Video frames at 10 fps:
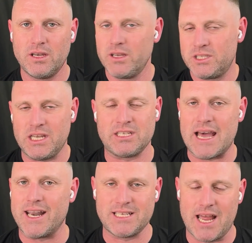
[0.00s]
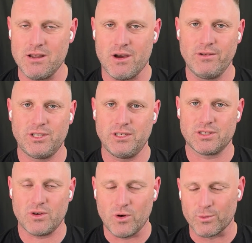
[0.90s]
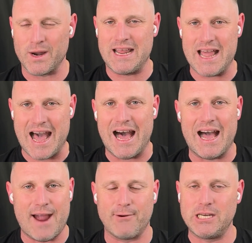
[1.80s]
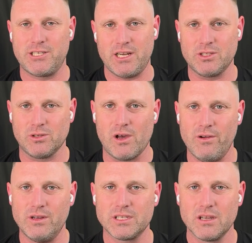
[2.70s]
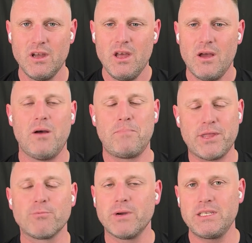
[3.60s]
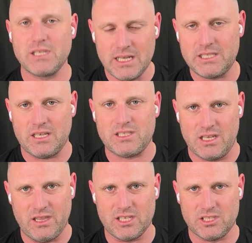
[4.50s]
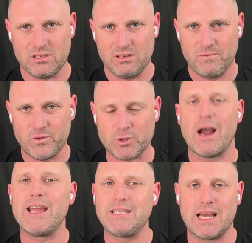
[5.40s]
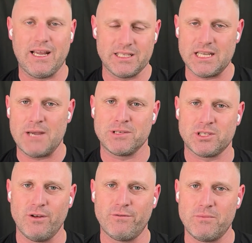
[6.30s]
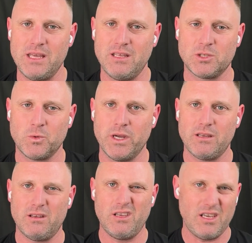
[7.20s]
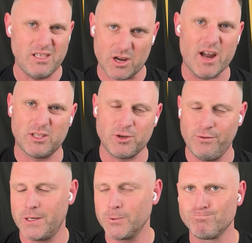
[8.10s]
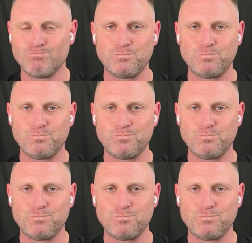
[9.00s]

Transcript: 6 out of 10 coaches already are Harry Sheezel owners. But the reason he sits in this trade targets episode for me this week is kind of twofold.